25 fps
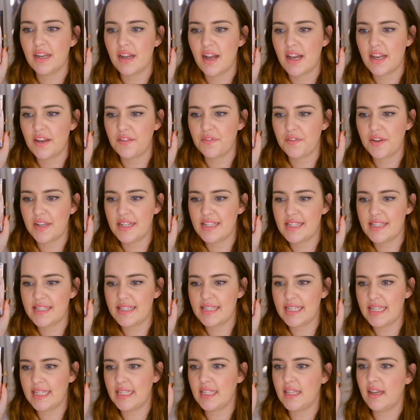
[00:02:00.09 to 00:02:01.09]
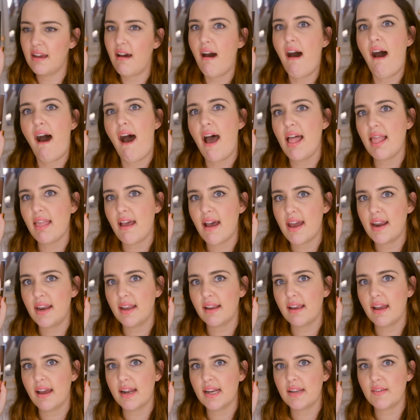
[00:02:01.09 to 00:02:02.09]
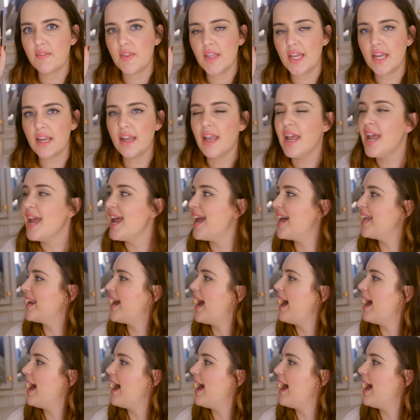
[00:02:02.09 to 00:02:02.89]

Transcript: kind of concealer highlighter kind of thing, and I